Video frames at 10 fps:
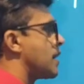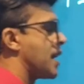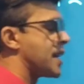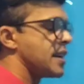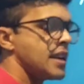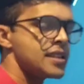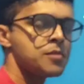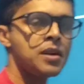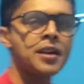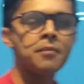Greater
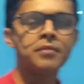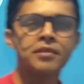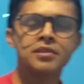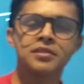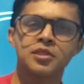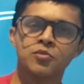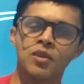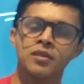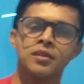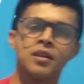decimal number is this
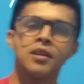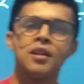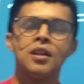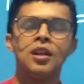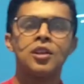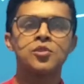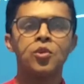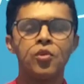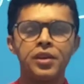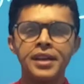one.
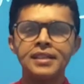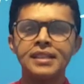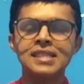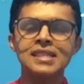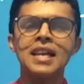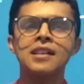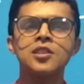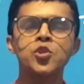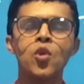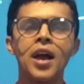So in this
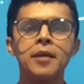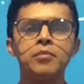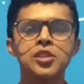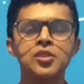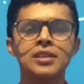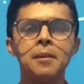sense, you are able to